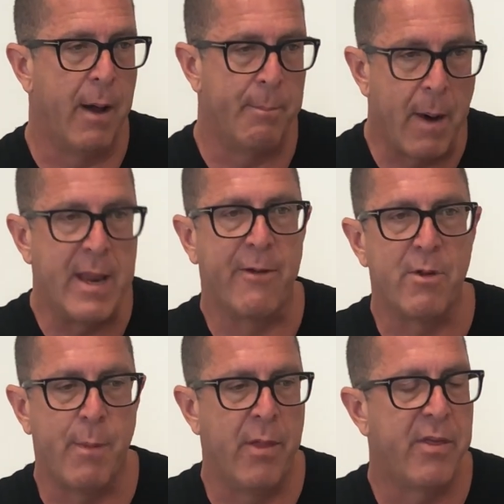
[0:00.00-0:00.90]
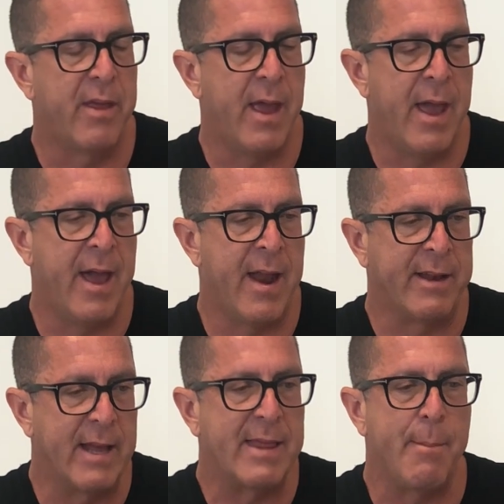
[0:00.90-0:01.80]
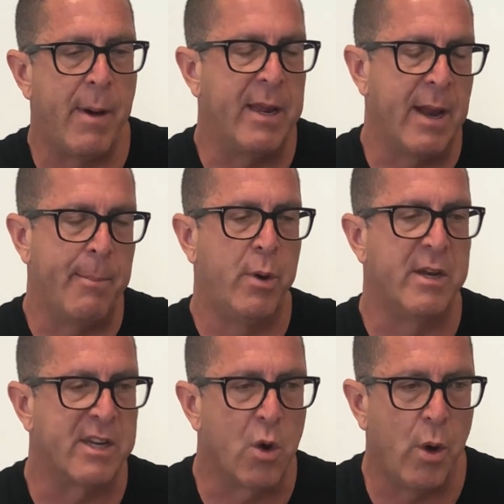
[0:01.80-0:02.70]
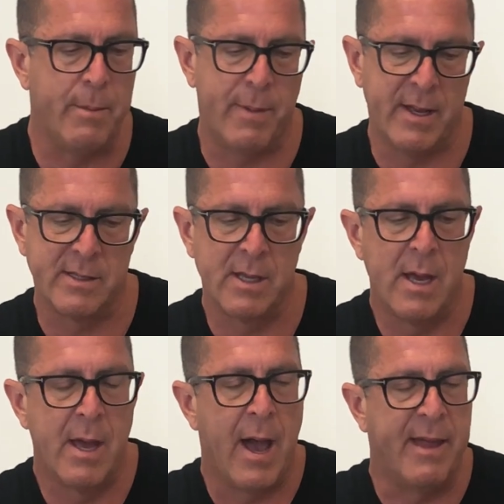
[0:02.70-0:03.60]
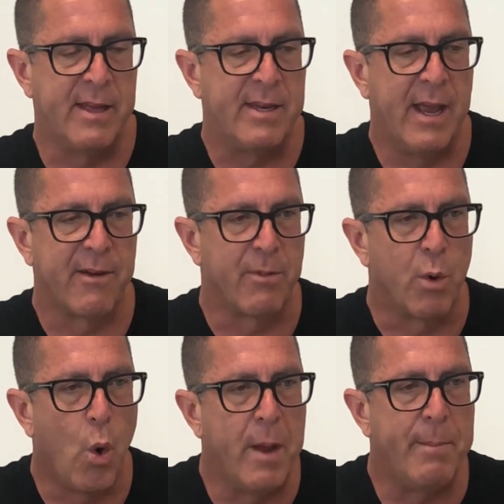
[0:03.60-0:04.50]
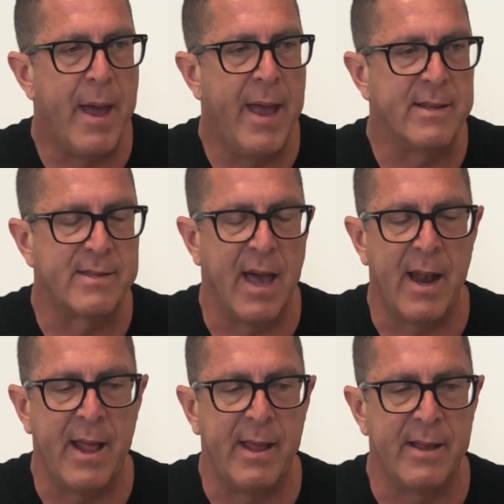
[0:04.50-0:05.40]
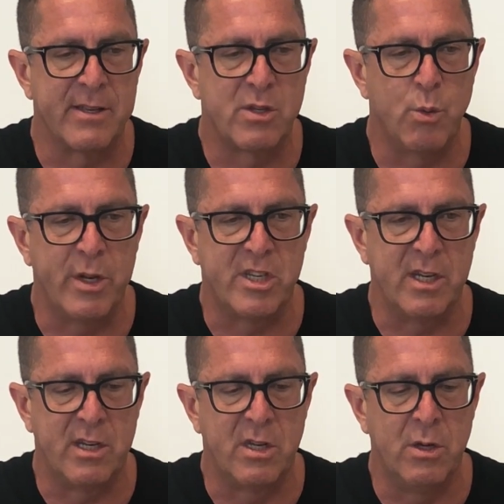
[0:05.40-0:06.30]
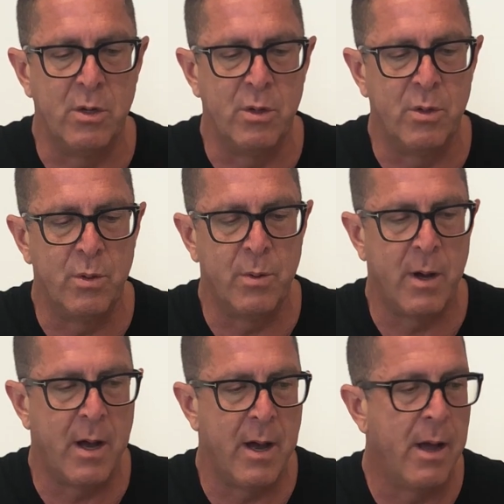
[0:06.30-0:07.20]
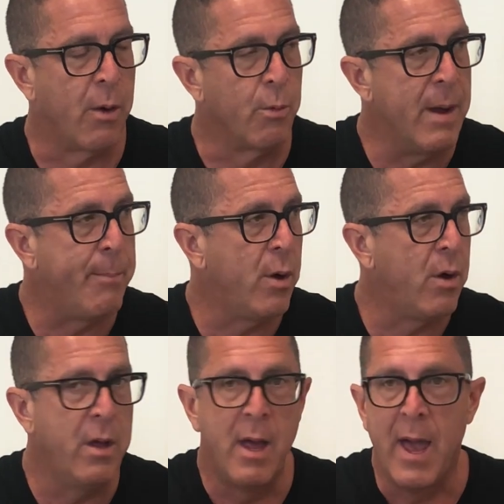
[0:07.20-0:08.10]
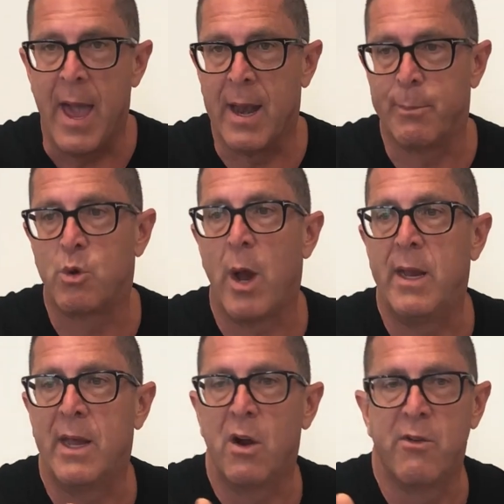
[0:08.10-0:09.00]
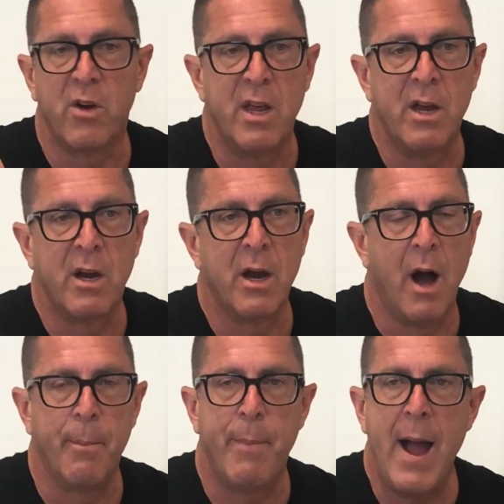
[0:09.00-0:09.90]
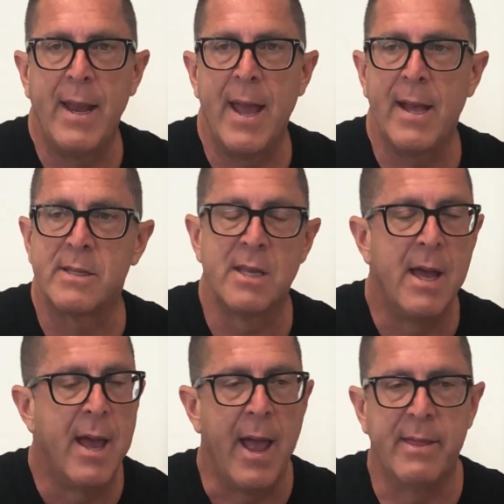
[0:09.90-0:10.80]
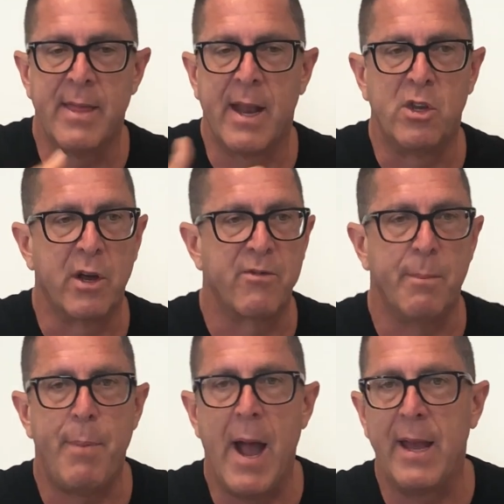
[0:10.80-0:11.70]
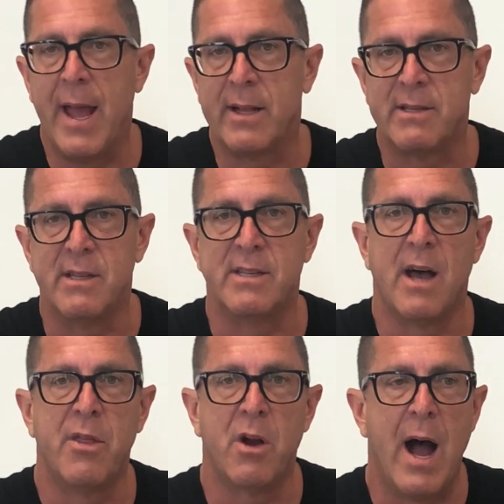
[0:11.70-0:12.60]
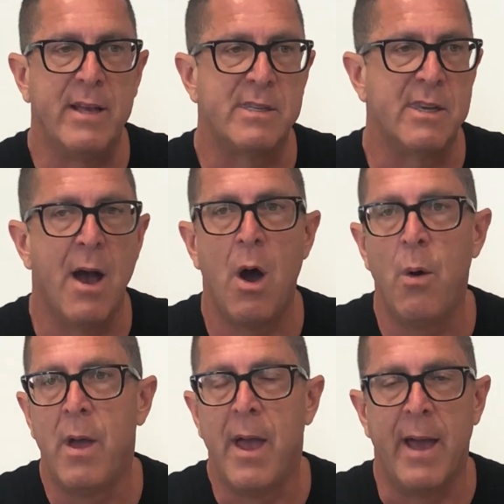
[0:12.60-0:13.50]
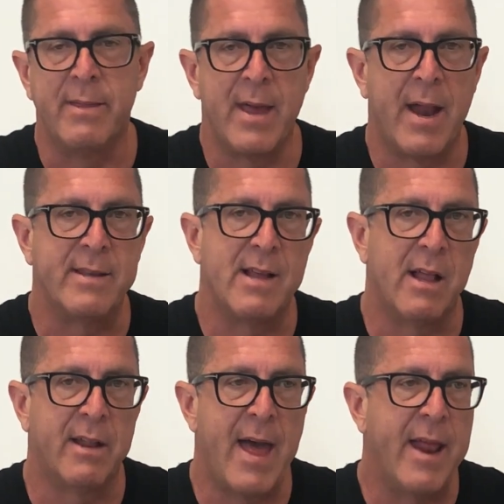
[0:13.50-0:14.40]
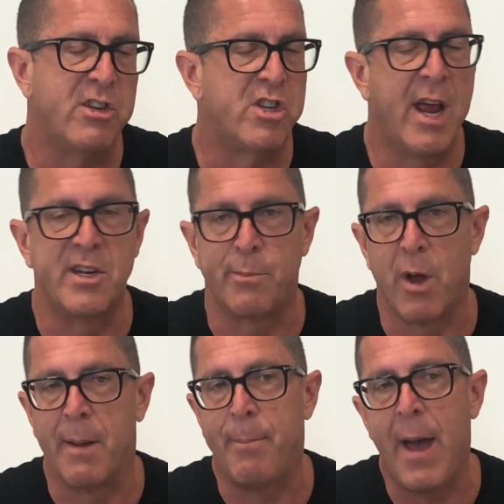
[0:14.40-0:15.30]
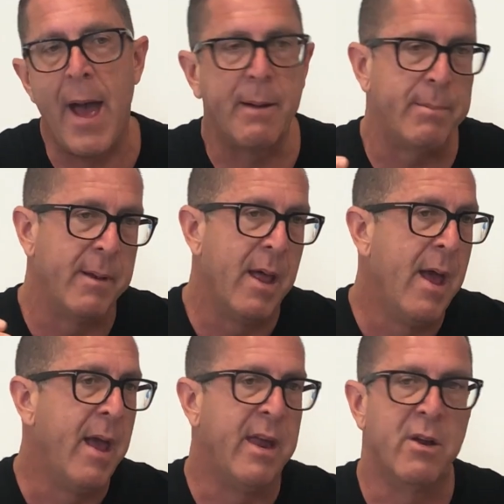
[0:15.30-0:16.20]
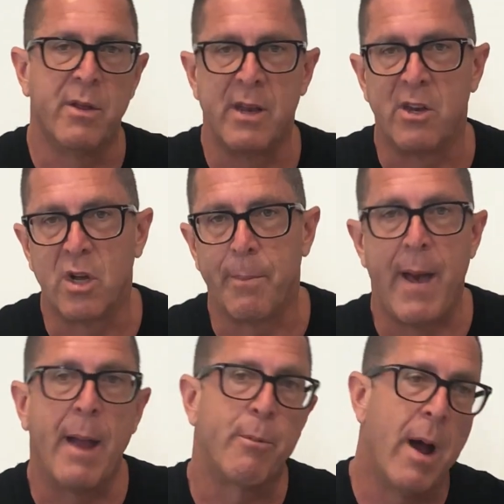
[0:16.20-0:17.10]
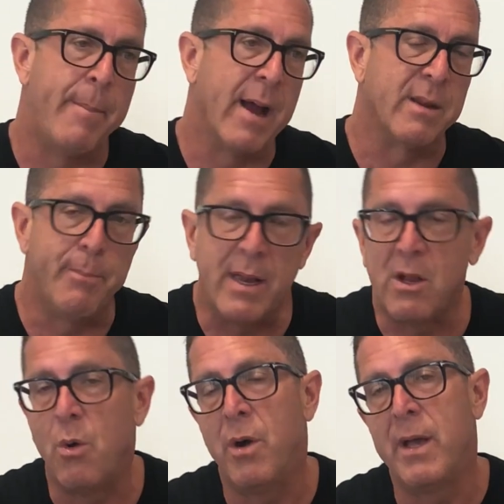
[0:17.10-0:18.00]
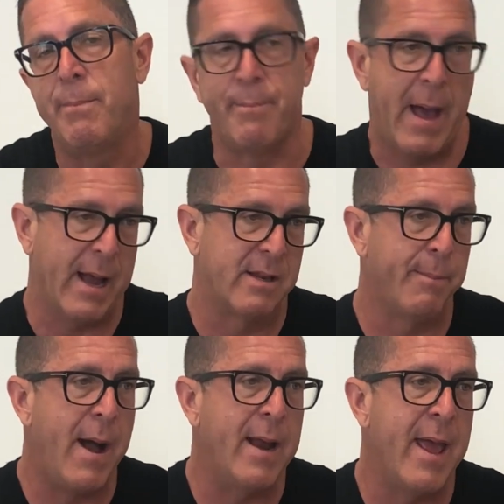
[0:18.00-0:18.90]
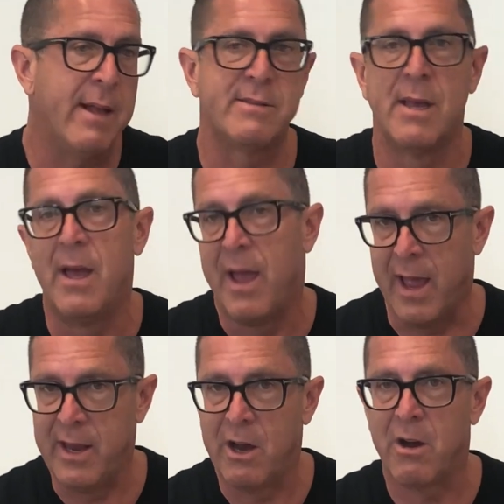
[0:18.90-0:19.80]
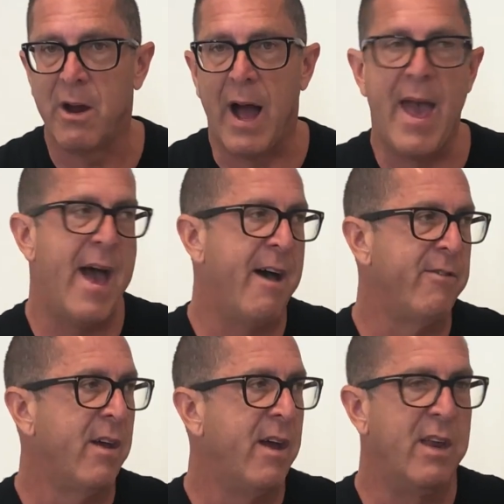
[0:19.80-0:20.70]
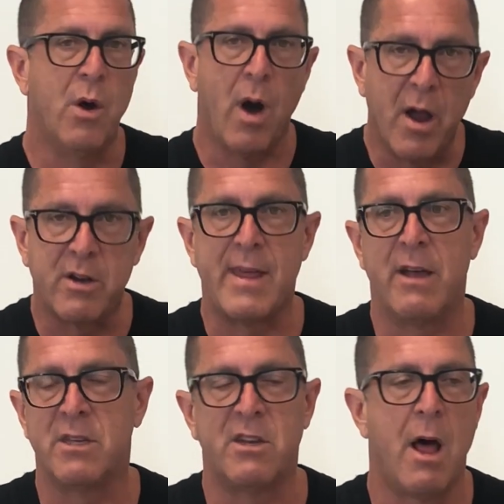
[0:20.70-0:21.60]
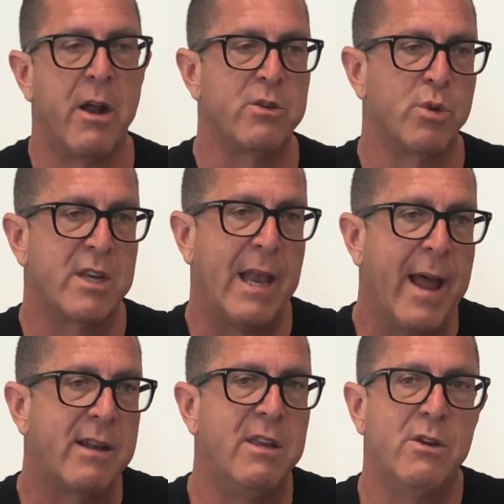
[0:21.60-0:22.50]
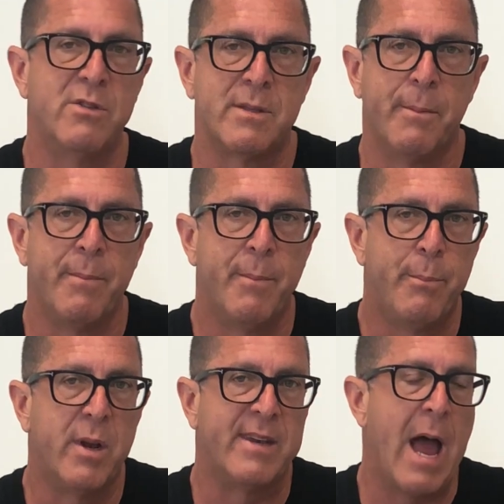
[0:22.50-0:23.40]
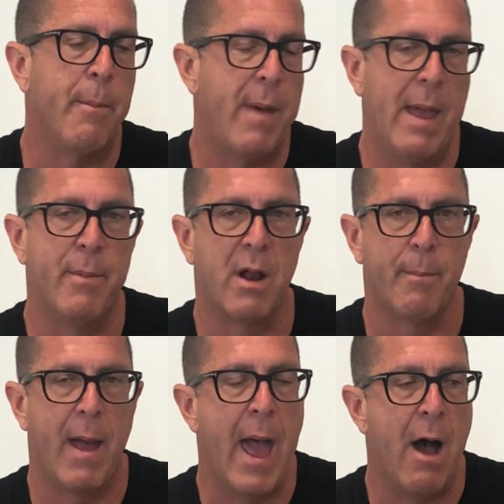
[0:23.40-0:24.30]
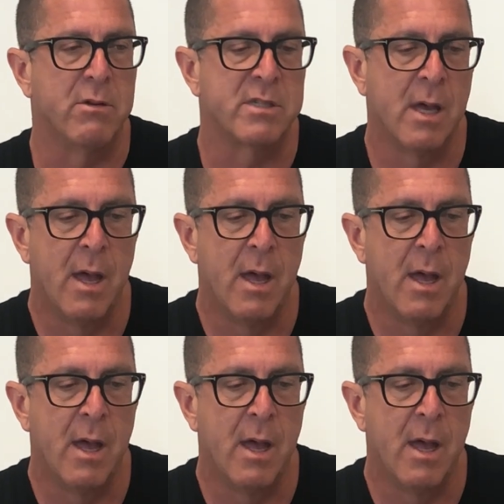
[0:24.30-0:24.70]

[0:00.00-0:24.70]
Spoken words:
money every month, and I take that money and I put it into Coinbase. I then take it from Coinbase and I switch it to Ripple, and I'm trading it over here on Binance. And then I took it from Binance to this other ICO, and then I sell it on that exchange and brought it back, and then I took it back, brought it back to Bitcoin, back to Binance, and here I have, $100,000, which I'd like to use to put a down payment on my house.